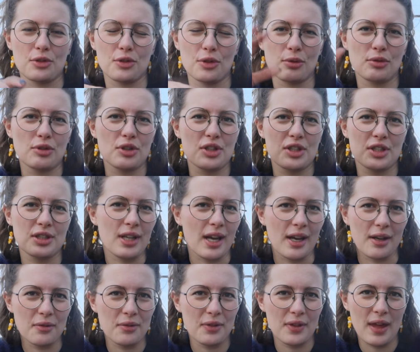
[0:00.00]
So I just
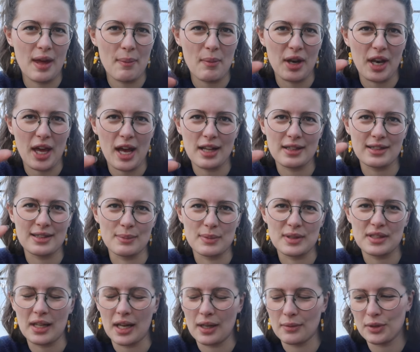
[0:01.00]
saved them and had them
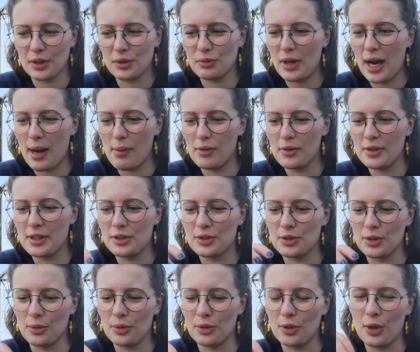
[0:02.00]
saved on Ravelry
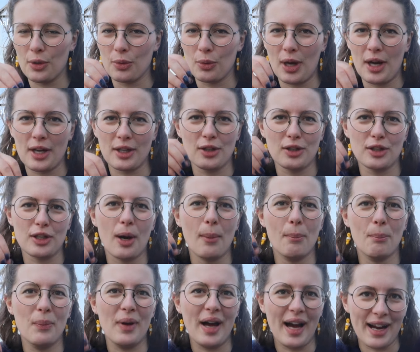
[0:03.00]
so you know I could
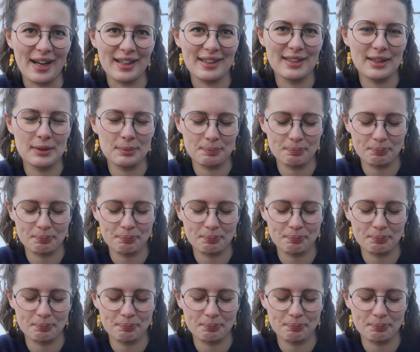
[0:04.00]
come back.